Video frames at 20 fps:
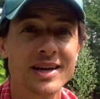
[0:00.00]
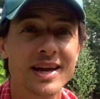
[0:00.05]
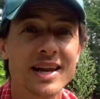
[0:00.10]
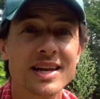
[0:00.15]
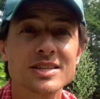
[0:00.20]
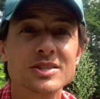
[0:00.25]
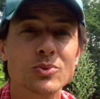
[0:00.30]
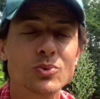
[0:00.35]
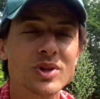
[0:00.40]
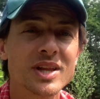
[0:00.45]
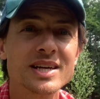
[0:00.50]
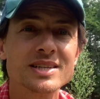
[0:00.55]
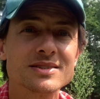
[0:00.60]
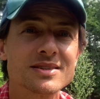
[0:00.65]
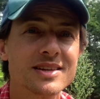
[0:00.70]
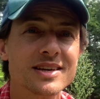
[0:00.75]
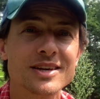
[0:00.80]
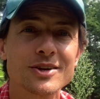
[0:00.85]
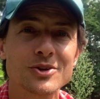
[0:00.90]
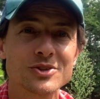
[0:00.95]
And as it relates to
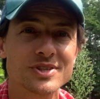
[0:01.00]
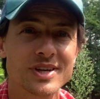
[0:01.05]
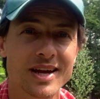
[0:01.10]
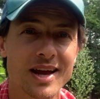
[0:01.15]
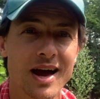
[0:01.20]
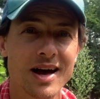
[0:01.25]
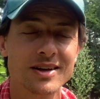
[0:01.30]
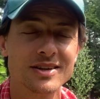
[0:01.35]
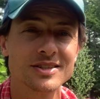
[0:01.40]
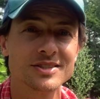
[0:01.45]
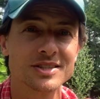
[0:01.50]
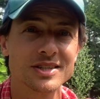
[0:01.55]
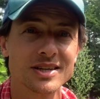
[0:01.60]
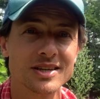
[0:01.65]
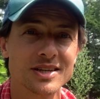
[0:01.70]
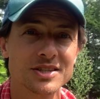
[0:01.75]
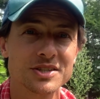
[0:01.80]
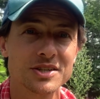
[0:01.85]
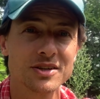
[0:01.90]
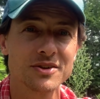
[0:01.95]
the Eco-Psychology
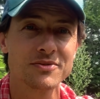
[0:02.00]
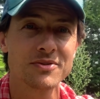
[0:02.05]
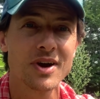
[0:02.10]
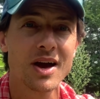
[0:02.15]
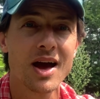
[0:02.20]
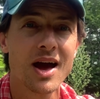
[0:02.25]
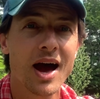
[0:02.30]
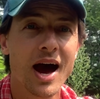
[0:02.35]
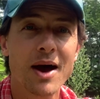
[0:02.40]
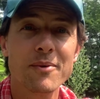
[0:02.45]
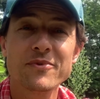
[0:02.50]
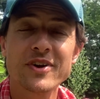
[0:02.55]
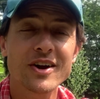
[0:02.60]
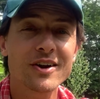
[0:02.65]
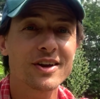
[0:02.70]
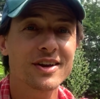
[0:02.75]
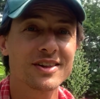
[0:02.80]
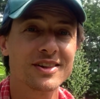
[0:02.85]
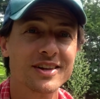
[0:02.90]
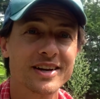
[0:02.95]
Initiative, I'm
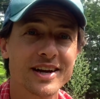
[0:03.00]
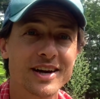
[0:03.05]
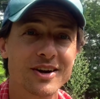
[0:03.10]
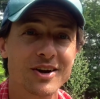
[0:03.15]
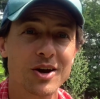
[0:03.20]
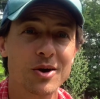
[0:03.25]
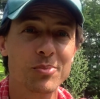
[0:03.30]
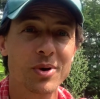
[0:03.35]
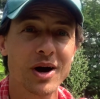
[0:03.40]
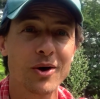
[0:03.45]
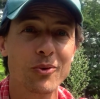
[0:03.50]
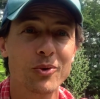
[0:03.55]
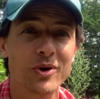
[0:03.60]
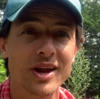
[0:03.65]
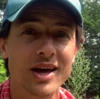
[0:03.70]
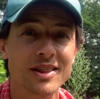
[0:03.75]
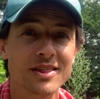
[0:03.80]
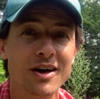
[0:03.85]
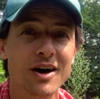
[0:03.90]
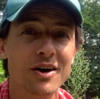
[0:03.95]
very clear about what
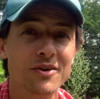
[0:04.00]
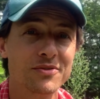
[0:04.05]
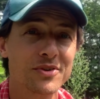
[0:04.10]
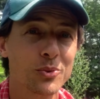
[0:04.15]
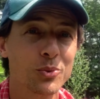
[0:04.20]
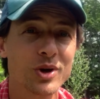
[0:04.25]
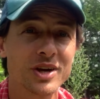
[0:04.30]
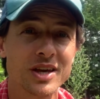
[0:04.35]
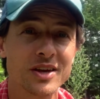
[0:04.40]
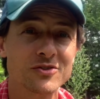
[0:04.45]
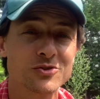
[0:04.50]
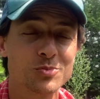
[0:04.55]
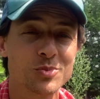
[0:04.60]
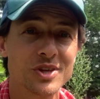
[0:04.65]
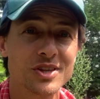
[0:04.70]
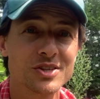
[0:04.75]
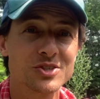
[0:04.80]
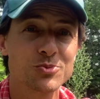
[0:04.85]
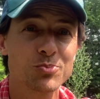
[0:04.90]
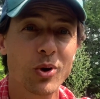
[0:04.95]
I love and what gives me
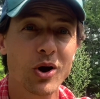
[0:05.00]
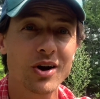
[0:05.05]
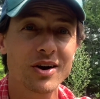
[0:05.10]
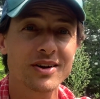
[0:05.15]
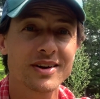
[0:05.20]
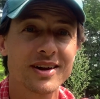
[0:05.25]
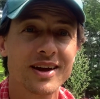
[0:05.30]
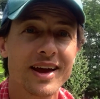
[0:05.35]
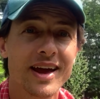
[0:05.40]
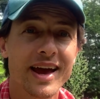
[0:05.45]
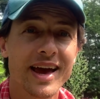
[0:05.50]
the spark.